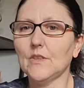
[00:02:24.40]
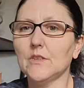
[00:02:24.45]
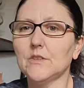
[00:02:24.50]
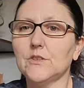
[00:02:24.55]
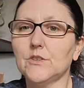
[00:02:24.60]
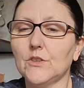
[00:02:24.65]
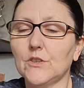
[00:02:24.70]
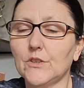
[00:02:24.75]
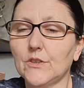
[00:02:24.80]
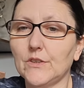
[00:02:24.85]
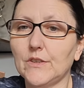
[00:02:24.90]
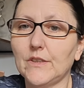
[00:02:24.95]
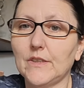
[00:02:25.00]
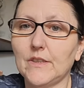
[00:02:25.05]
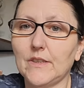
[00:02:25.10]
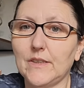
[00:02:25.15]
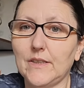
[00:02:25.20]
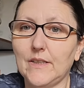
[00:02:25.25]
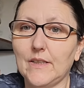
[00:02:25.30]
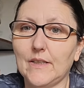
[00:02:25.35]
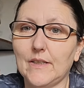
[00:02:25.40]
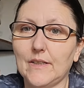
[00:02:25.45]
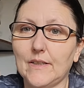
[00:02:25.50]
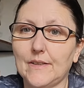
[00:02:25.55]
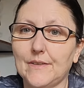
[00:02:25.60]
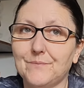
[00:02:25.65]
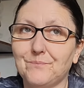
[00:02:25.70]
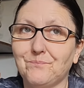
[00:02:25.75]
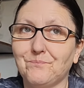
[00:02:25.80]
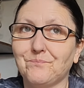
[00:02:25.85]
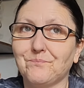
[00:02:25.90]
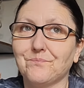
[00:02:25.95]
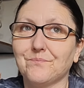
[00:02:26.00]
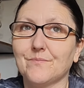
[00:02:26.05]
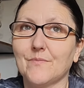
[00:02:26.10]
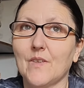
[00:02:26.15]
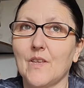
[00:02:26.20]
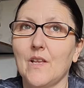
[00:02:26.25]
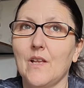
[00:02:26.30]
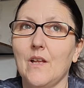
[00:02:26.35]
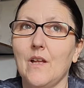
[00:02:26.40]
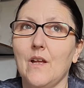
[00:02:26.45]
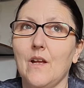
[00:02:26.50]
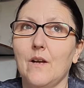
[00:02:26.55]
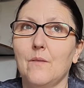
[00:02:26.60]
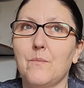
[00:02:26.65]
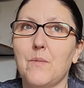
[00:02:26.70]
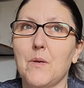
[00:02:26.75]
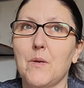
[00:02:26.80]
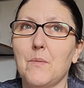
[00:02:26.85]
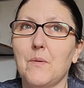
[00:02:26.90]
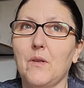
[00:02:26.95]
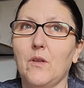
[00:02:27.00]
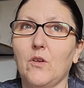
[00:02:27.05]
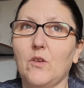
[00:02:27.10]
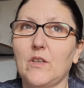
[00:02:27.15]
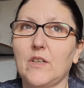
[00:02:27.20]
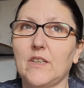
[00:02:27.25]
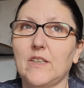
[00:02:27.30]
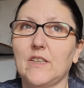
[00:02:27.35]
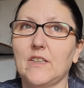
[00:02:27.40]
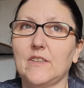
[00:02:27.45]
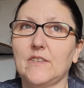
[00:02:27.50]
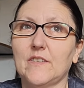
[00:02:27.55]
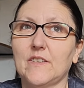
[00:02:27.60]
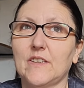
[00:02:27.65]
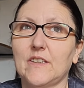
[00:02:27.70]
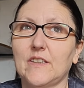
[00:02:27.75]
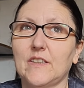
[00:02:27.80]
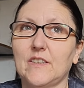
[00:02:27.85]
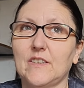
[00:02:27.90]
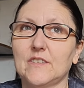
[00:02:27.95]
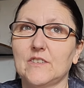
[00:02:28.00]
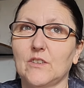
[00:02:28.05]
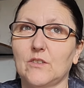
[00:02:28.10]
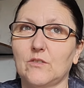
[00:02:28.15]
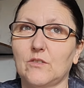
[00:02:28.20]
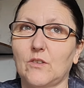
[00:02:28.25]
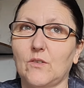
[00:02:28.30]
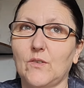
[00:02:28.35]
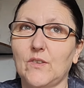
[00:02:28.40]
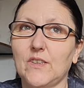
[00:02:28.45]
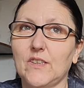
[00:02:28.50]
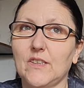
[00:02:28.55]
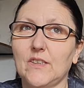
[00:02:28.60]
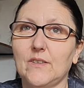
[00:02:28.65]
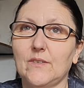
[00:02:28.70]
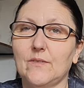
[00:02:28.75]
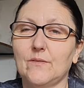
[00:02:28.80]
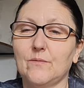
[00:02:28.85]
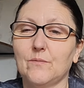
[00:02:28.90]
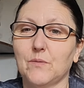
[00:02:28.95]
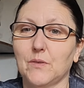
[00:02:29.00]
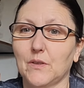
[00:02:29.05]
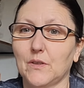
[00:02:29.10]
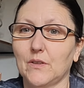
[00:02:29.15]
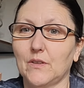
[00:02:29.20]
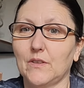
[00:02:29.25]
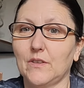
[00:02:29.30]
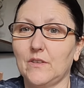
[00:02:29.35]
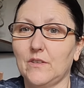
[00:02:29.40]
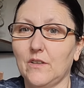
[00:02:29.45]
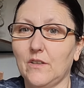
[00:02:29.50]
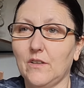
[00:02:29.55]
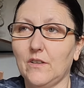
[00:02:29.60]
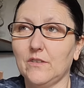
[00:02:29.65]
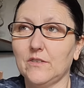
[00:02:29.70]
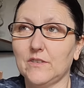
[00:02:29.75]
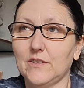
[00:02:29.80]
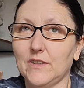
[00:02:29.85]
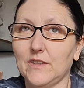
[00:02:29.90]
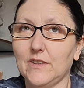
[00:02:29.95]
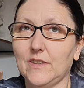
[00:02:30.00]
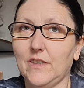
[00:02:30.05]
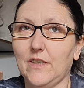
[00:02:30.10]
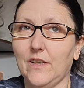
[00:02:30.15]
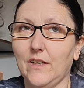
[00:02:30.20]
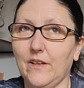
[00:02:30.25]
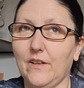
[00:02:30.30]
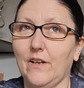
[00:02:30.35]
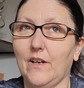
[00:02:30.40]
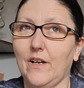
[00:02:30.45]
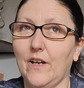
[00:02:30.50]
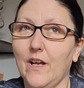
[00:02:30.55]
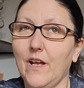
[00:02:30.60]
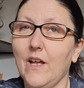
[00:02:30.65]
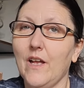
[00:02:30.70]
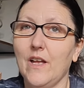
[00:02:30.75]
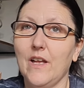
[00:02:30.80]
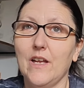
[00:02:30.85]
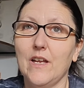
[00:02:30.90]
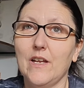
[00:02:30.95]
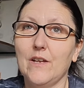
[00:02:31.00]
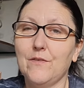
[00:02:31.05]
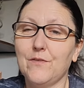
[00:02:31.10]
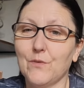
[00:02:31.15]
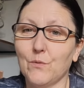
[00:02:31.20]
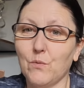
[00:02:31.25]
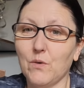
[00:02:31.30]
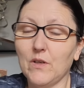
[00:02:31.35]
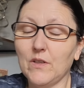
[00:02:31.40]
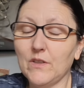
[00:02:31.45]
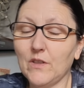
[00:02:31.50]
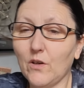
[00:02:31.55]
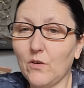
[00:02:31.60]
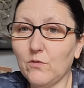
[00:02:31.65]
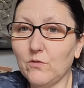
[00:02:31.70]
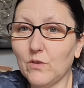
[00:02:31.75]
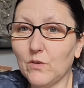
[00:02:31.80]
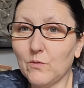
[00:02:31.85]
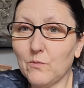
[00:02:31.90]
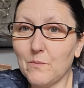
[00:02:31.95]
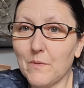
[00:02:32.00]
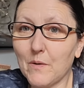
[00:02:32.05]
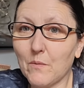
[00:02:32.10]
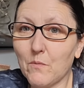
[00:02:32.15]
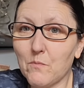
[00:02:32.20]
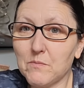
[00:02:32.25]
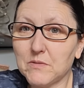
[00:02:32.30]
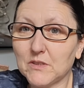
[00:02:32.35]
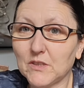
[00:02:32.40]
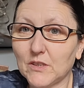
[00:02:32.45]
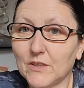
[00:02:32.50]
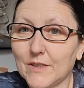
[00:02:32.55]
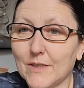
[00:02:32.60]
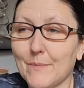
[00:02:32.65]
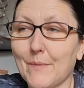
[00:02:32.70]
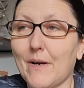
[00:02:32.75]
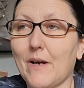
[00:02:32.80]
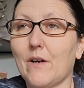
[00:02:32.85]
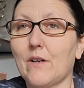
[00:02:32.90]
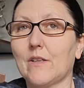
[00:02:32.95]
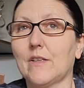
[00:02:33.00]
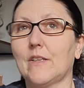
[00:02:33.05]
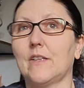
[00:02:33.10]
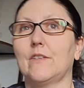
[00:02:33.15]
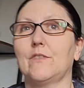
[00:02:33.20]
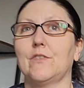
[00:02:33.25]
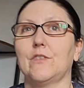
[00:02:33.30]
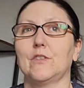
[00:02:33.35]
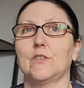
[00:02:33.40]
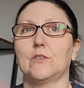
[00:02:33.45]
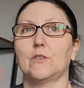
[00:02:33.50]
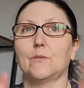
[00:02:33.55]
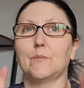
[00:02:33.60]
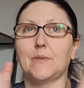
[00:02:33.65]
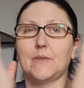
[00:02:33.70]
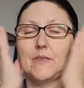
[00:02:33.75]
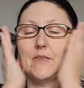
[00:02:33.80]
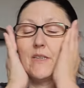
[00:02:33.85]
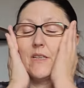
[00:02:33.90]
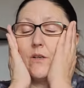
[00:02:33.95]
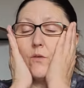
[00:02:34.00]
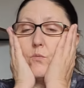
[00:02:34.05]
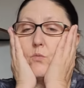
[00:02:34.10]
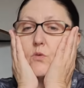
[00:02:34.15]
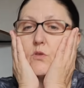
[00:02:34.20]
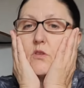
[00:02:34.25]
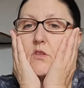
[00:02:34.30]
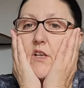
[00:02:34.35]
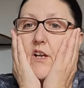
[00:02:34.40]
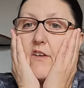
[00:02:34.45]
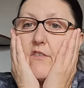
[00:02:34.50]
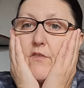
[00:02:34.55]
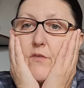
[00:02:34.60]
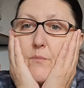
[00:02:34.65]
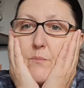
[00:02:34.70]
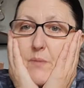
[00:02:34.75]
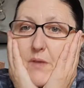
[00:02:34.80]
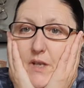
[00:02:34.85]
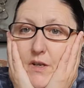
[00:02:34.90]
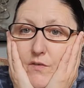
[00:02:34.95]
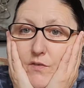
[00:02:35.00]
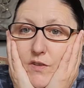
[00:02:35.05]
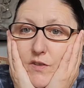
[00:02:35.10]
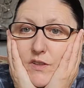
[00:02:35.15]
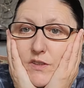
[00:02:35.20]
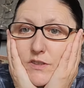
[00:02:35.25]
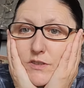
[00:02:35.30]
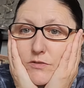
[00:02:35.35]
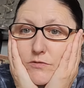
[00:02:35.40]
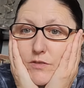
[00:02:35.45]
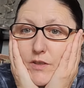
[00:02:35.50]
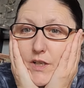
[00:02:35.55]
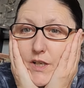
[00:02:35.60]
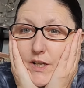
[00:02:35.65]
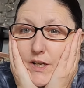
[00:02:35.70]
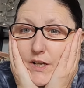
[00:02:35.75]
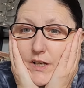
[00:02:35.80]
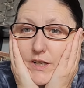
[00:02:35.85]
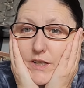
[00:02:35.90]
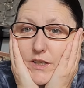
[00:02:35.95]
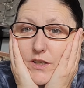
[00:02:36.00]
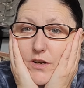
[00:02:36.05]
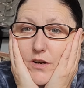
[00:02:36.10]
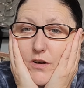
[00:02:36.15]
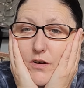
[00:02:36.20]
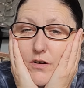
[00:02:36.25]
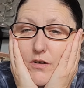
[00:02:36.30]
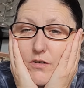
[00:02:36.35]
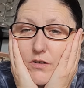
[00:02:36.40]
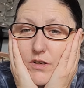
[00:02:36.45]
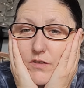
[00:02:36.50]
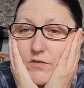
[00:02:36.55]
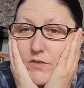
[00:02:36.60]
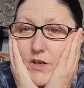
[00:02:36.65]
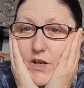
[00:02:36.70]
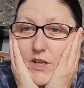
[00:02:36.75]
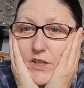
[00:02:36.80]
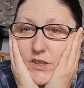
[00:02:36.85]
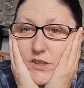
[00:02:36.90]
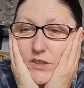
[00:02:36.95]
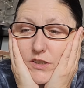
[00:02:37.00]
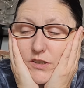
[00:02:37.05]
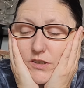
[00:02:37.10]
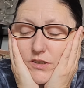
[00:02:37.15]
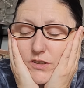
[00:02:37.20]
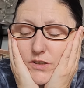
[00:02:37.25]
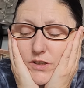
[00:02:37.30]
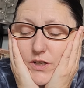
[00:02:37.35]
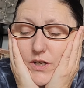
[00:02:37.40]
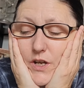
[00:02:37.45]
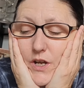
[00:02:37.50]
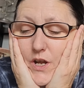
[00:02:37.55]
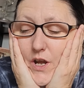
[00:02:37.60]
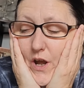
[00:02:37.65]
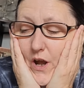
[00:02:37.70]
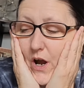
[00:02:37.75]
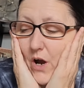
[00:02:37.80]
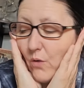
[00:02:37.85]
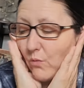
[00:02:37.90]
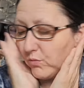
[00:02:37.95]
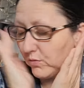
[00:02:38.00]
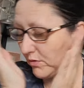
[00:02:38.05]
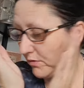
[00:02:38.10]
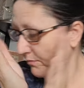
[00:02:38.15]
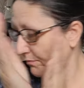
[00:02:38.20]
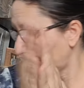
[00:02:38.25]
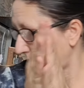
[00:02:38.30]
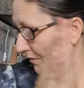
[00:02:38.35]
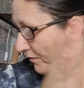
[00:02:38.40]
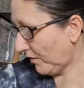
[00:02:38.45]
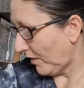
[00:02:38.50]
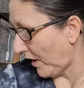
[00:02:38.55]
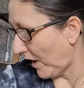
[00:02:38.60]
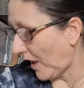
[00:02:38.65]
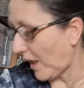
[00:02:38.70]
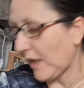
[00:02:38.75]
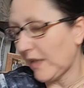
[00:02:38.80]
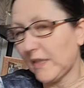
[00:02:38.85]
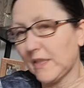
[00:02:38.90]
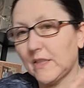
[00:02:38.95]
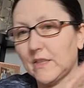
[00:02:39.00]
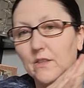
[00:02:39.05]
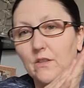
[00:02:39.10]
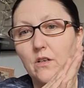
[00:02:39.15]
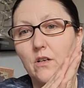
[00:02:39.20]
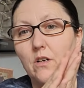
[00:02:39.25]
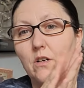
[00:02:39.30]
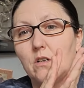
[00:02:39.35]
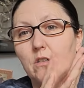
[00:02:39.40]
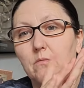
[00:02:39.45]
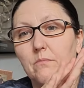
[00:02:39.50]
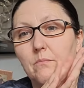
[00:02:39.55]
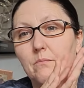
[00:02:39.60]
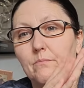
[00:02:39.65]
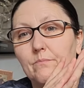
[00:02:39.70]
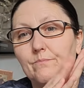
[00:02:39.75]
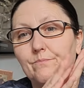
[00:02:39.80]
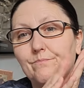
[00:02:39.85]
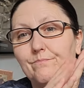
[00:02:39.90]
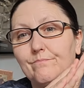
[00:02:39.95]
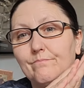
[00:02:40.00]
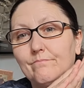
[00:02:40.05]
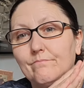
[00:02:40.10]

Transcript: So yeah, people look at you thinking there's nothing wrong with you, but God, if there weren't nothing wrong with me, I wouldn't be talking about it, if you know what I mean. I wouldn't be having to rely on, I've got a headache, I wouldn't be relying on